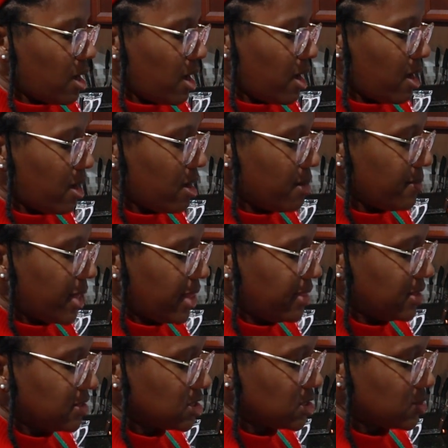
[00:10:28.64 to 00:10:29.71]
And
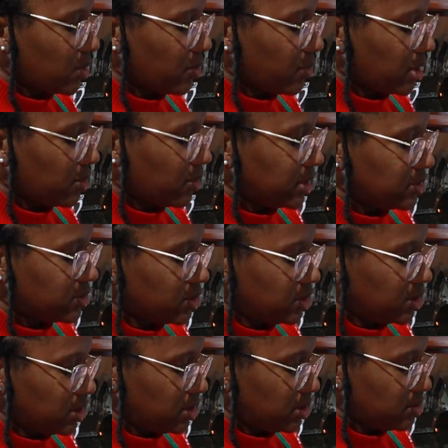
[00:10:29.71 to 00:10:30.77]
this is what we're going to
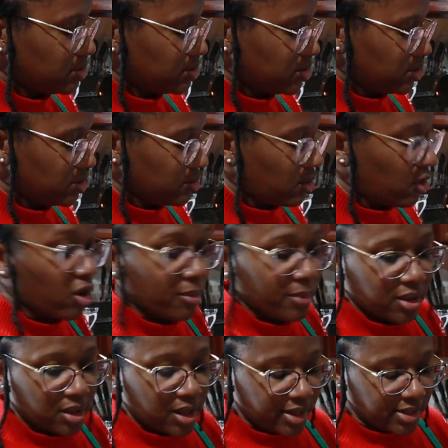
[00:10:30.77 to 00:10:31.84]
use to
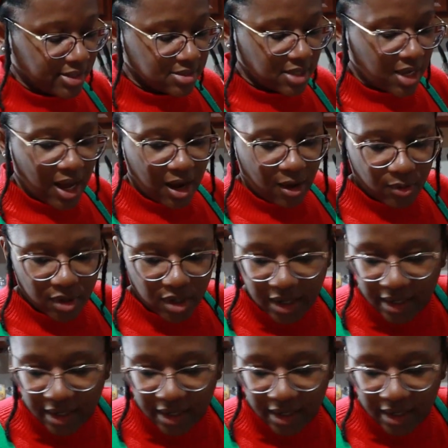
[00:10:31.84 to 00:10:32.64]
caramelize our